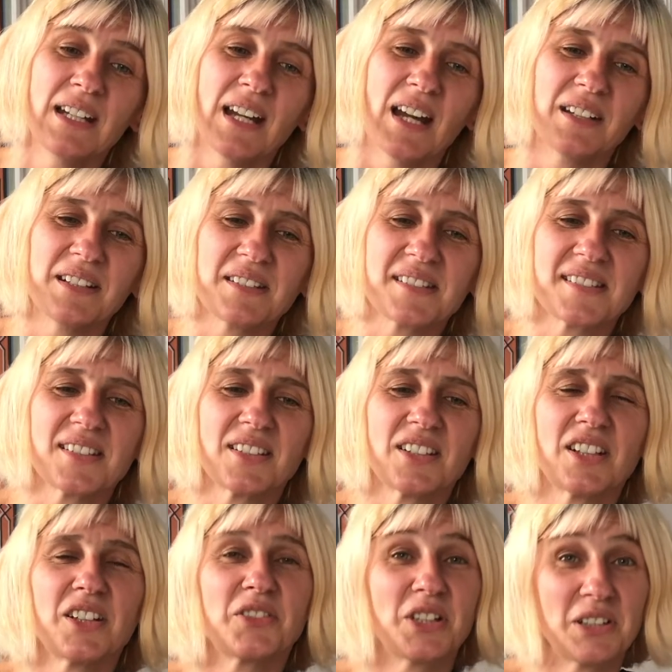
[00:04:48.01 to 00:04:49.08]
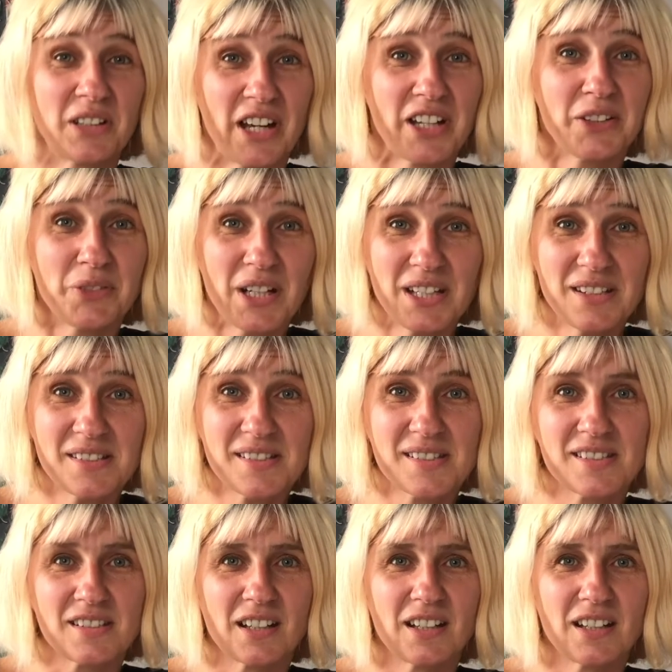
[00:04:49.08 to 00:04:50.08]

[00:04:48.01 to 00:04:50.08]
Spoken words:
and it's a relay race.